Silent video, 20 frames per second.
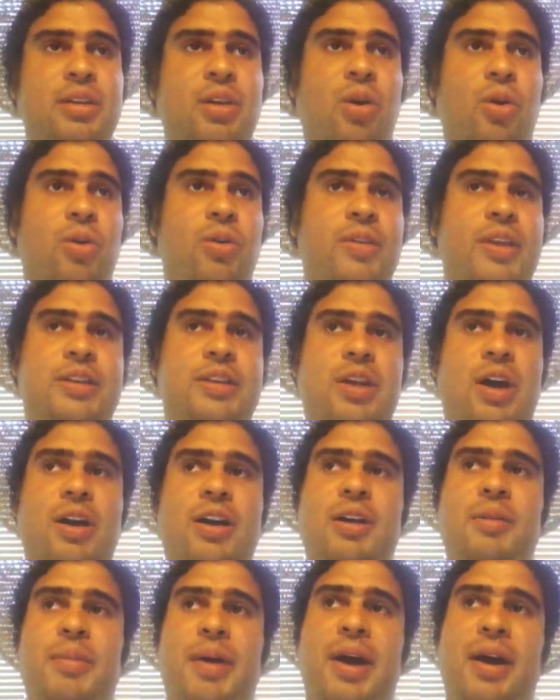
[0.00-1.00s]
or they
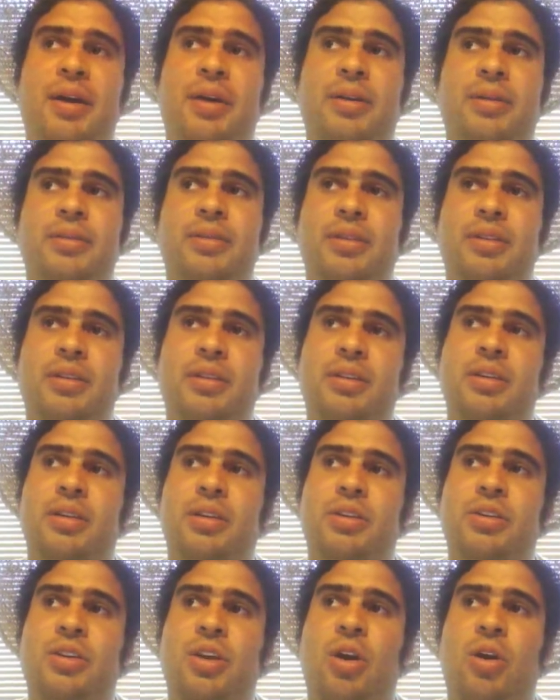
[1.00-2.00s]
talk about,
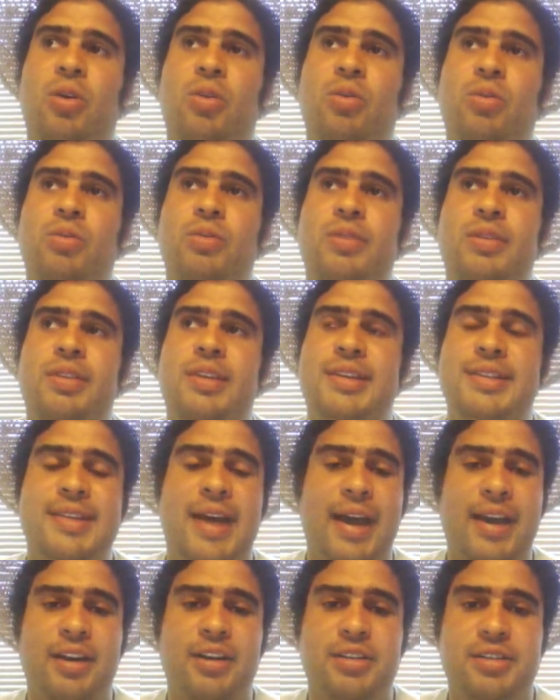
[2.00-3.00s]
you know,
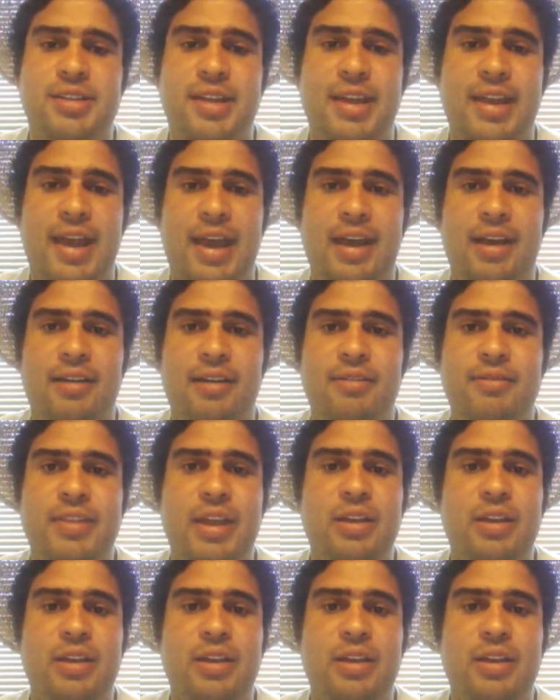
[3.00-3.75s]
desires they have.